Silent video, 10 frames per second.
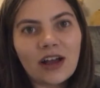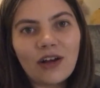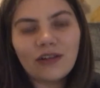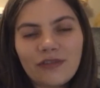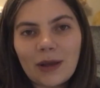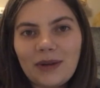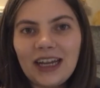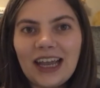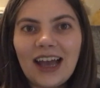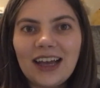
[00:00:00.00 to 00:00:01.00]
of
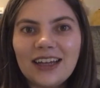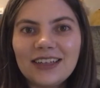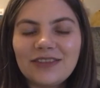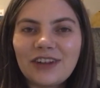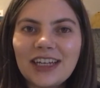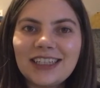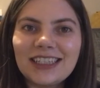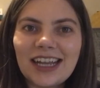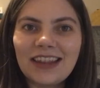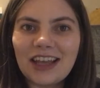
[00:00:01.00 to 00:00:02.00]
family and
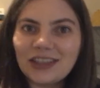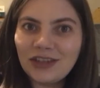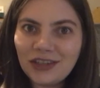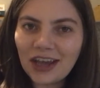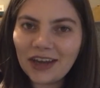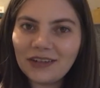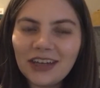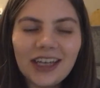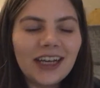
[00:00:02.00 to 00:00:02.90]
friends and their snow